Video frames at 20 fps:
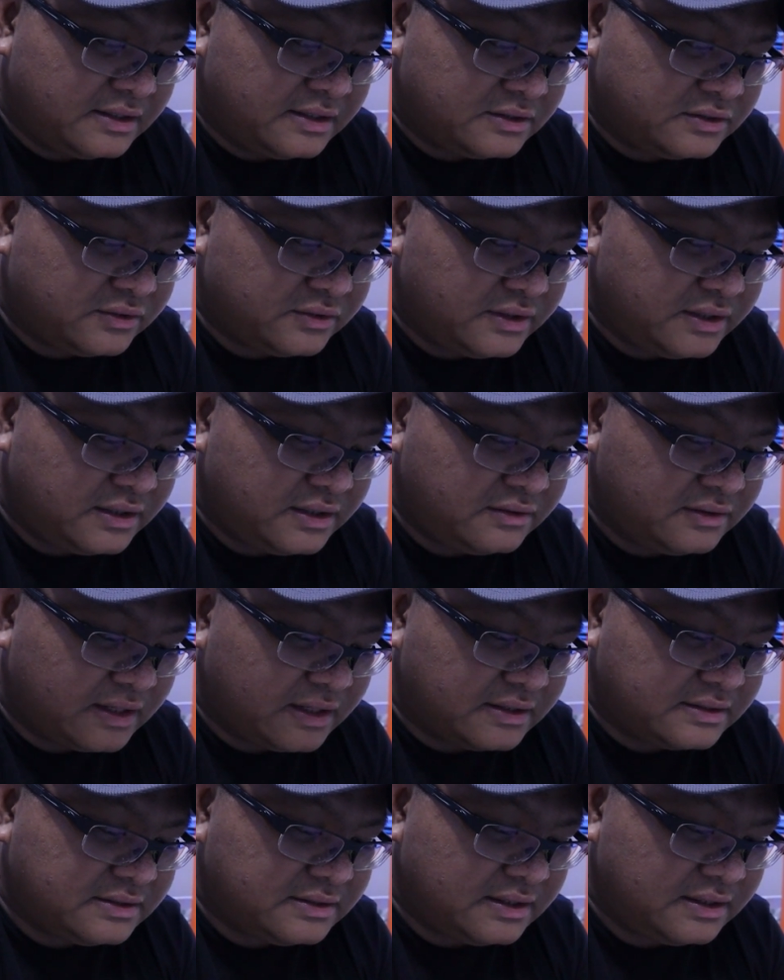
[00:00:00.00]
So here you
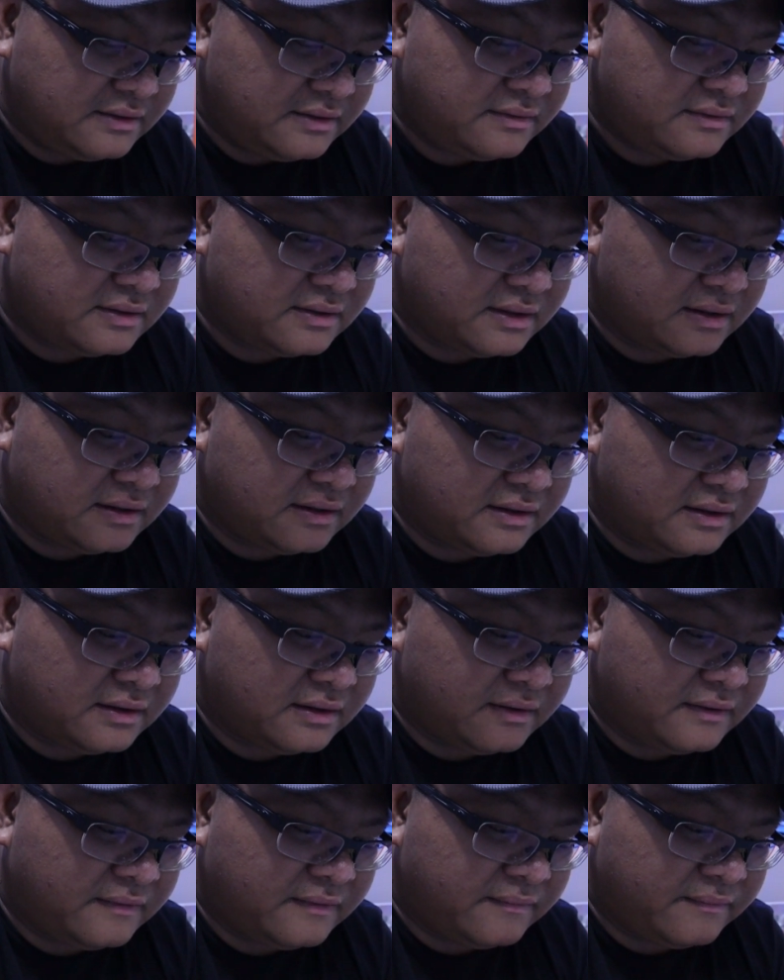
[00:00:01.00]
can see
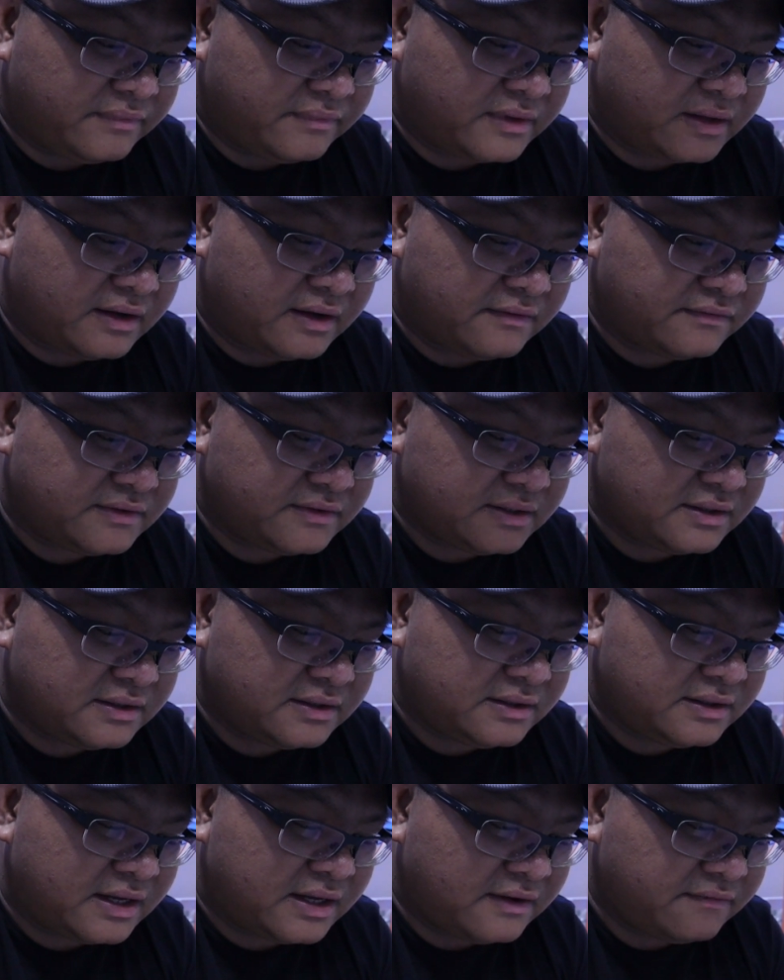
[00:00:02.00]

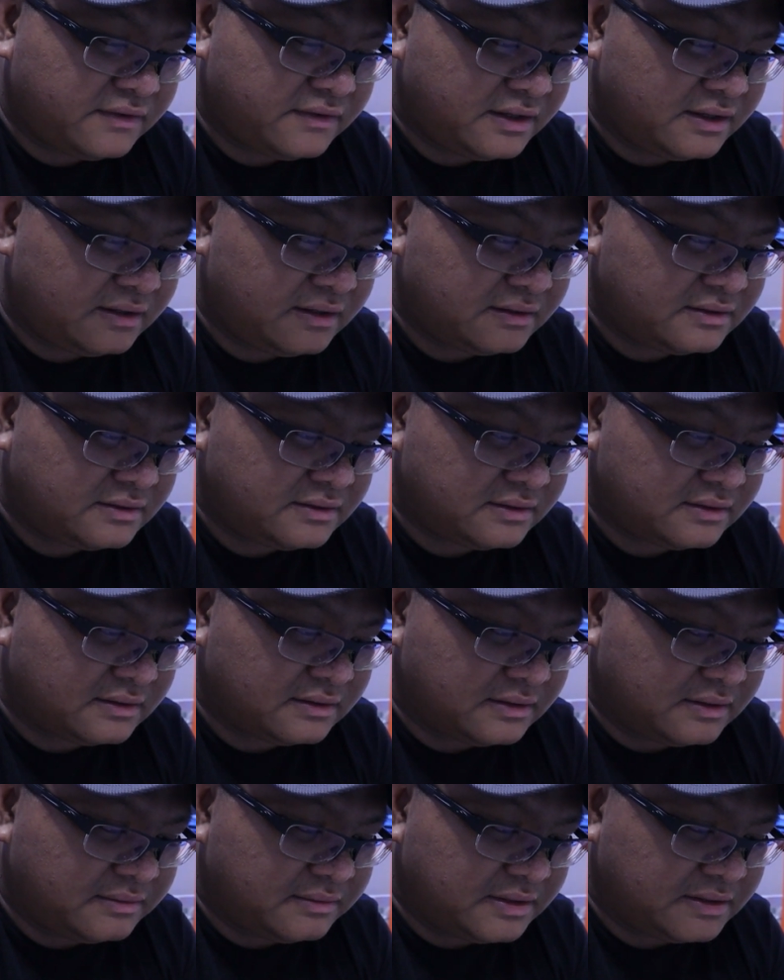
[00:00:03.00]
after having,
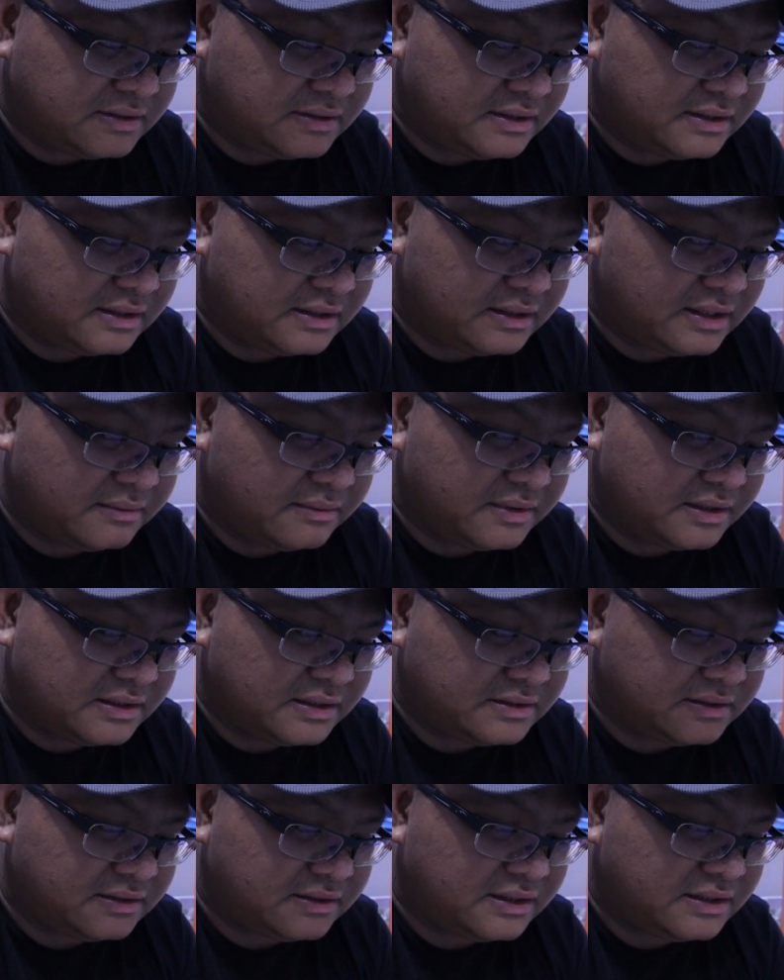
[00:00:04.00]
let me see the table
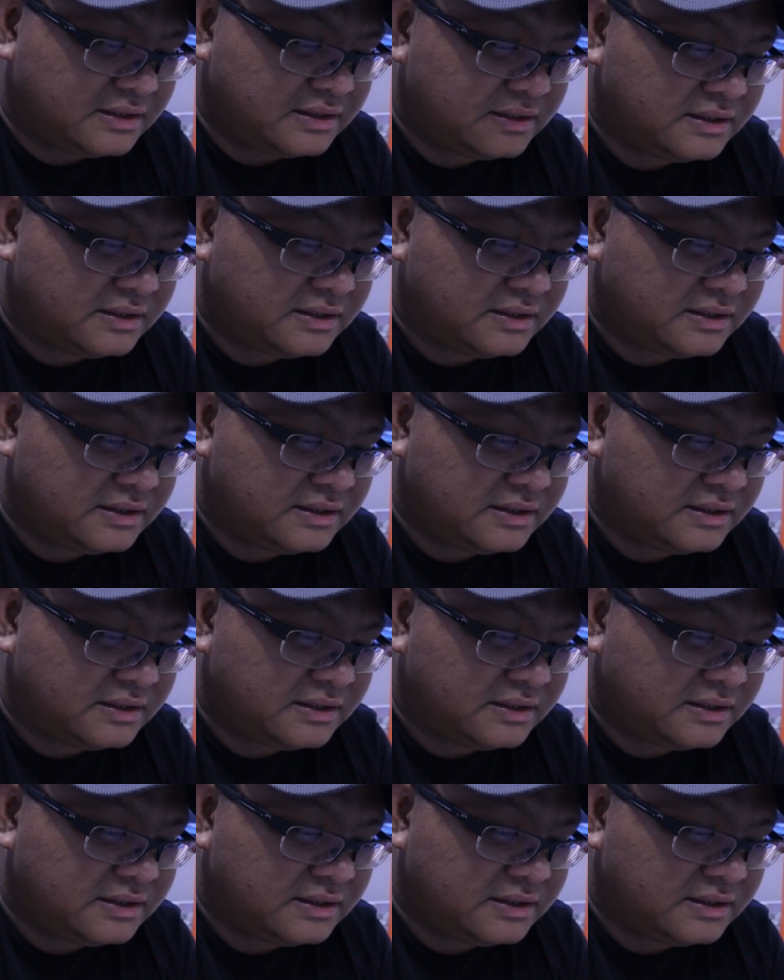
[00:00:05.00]
history.